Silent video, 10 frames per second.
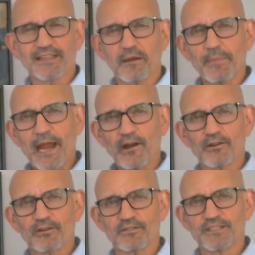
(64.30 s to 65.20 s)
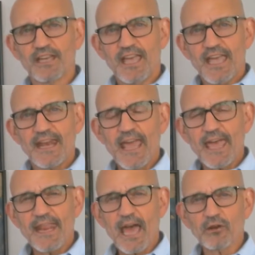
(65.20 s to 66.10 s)
comparators
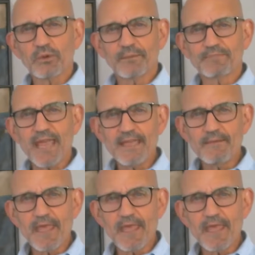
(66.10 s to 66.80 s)
and how do we obtain